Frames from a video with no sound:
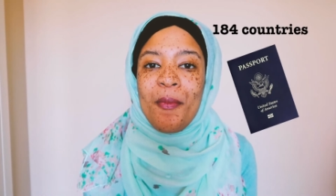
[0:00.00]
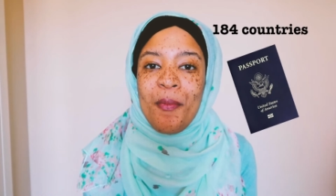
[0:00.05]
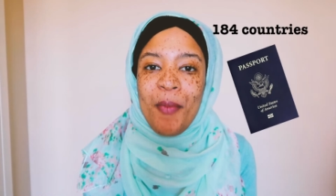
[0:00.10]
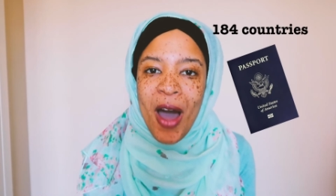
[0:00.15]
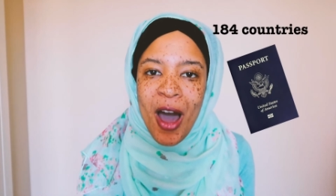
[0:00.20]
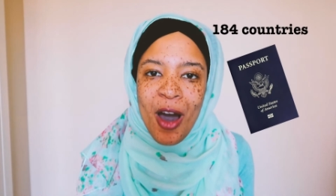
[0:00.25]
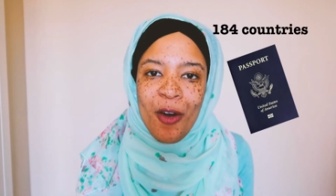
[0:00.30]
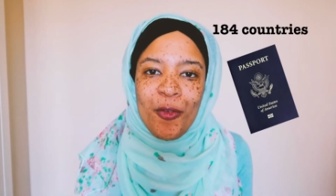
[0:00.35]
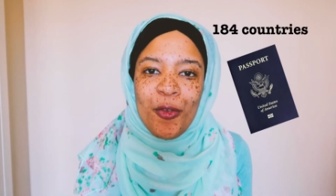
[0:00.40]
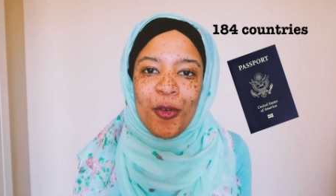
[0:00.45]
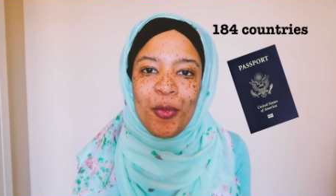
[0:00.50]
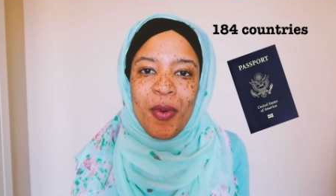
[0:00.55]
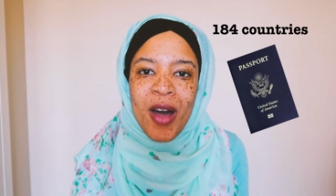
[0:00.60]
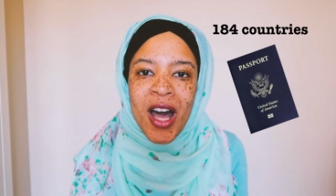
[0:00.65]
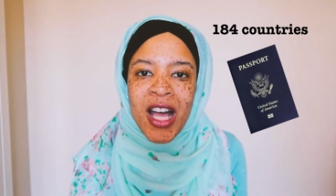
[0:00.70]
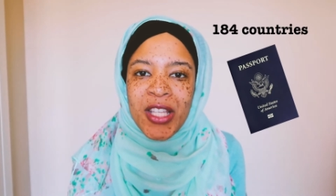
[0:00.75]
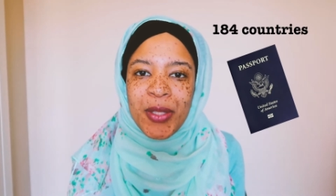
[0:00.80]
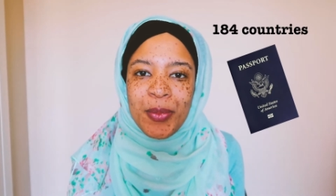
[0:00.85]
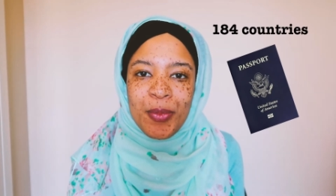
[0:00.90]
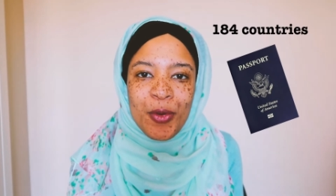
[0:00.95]
powerful
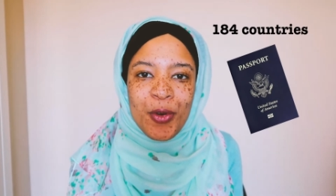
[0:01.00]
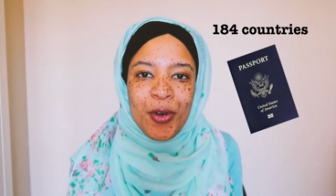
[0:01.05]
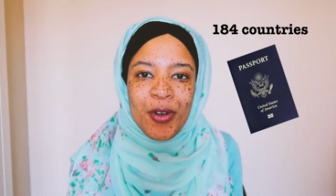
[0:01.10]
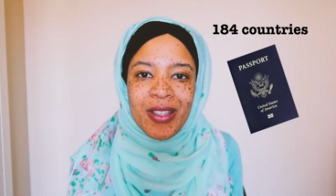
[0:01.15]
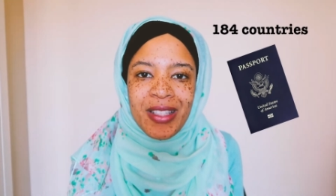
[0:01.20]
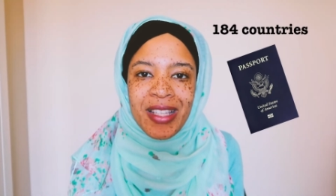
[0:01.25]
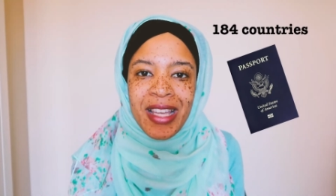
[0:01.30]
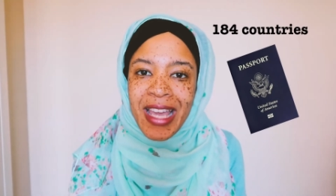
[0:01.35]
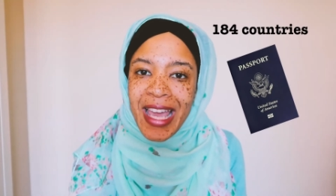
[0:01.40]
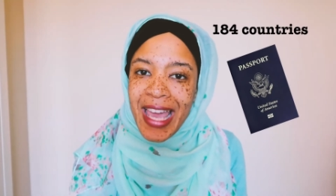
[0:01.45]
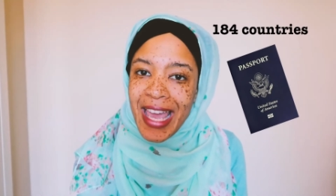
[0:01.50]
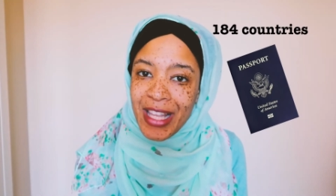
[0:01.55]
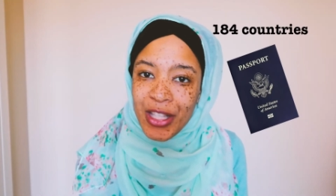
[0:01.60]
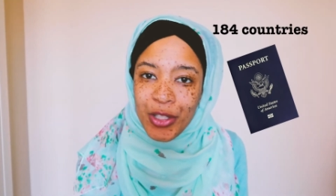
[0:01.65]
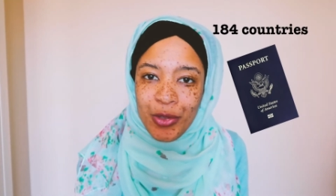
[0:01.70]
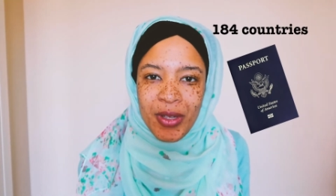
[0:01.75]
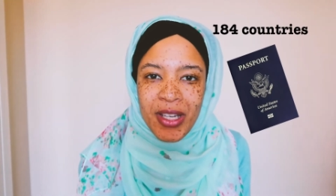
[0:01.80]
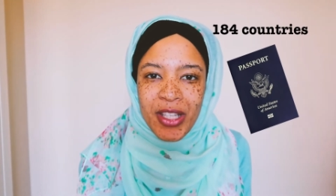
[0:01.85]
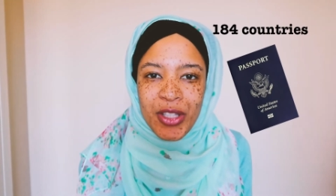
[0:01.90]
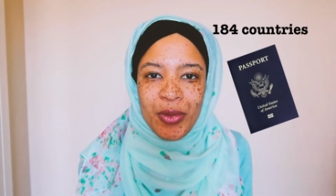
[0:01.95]
passport in
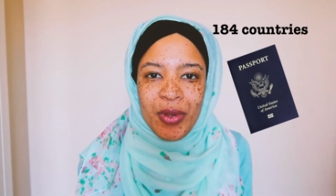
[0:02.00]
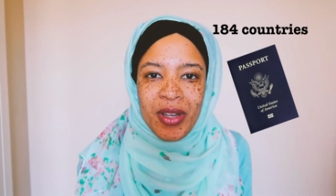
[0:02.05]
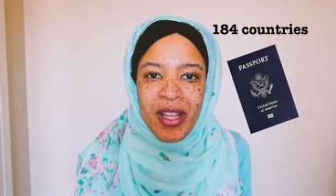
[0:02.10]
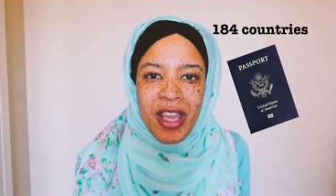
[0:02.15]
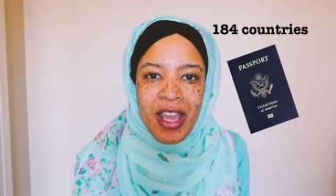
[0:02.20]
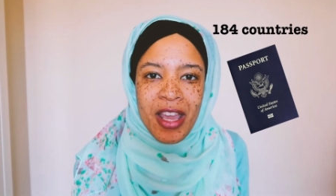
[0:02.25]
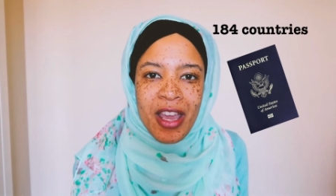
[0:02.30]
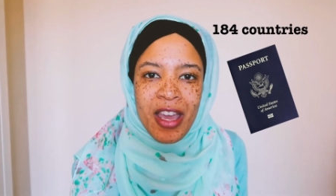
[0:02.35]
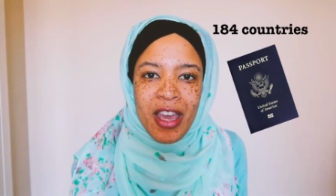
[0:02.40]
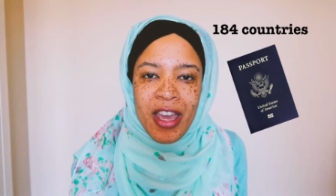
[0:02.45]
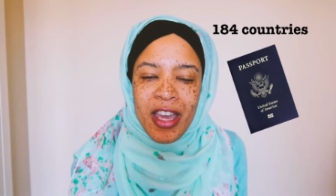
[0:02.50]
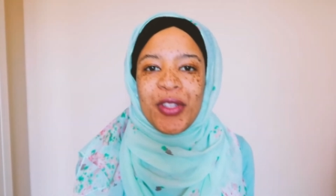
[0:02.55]
2020,